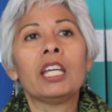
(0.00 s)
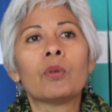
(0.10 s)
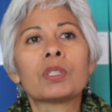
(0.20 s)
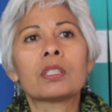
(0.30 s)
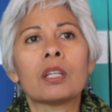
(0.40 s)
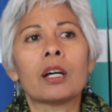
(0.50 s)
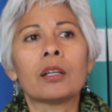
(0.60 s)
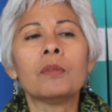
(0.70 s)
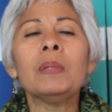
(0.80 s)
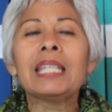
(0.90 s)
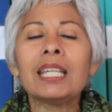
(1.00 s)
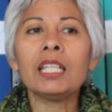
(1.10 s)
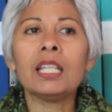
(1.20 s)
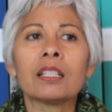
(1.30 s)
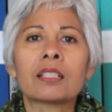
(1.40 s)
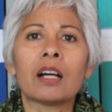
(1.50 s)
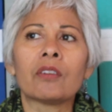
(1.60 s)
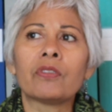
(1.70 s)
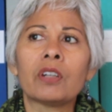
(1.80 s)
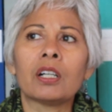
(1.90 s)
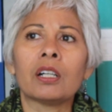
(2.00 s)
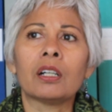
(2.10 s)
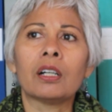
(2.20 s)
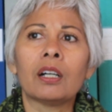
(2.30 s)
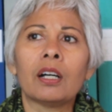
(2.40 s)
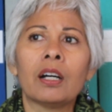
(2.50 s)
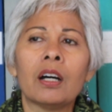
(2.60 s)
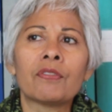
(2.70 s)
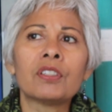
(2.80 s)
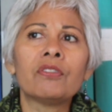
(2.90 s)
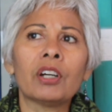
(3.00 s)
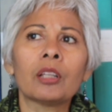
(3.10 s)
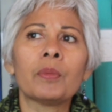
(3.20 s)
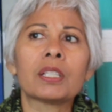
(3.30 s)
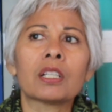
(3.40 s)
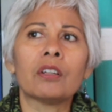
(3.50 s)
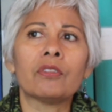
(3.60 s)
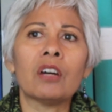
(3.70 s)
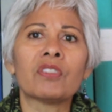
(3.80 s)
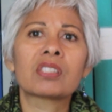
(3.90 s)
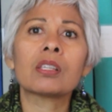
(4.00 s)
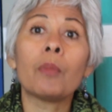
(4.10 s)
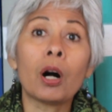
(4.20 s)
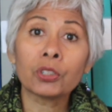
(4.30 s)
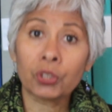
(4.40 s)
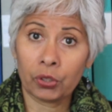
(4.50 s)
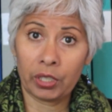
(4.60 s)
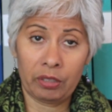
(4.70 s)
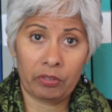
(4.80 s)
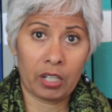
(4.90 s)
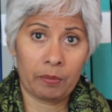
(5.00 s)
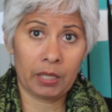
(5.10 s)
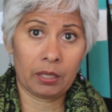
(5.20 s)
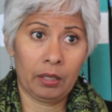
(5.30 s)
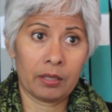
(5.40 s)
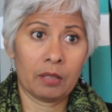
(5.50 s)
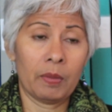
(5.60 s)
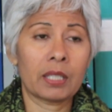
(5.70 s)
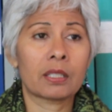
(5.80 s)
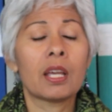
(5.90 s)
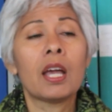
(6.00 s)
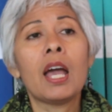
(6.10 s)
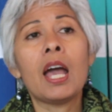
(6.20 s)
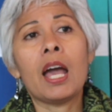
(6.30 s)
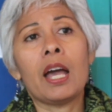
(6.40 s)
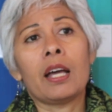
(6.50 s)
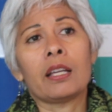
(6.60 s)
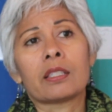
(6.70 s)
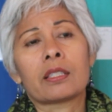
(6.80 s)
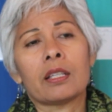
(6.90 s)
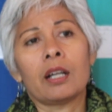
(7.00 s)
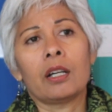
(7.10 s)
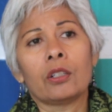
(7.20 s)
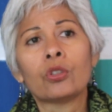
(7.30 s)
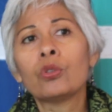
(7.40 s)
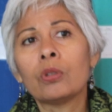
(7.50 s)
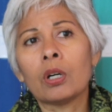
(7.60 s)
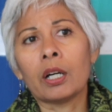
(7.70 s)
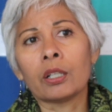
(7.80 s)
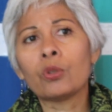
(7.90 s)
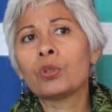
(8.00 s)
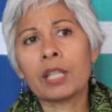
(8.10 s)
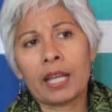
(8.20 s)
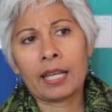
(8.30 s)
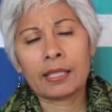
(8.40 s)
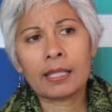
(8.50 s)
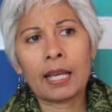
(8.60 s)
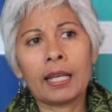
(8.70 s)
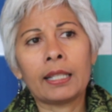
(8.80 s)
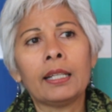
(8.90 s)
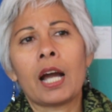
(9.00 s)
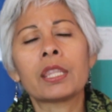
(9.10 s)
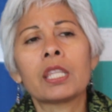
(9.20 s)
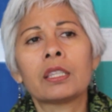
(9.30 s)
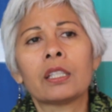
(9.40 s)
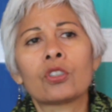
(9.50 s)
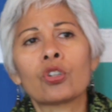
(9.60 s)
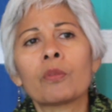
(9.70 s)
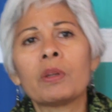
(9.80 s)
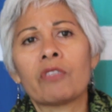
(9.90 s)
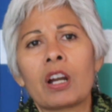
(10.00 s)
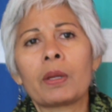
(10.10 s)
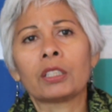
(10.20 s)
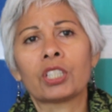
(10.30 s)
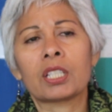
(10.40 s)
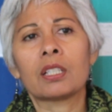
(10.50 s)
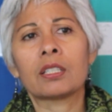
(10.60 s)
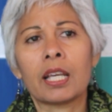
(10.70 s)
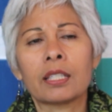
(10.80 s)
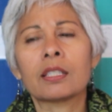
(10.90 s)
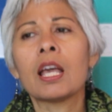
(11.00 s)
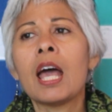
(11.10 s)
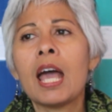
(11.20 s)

It was the beginnings of the development of a subaltern environmentalism, as Gutta has said. I think the term environmental justice has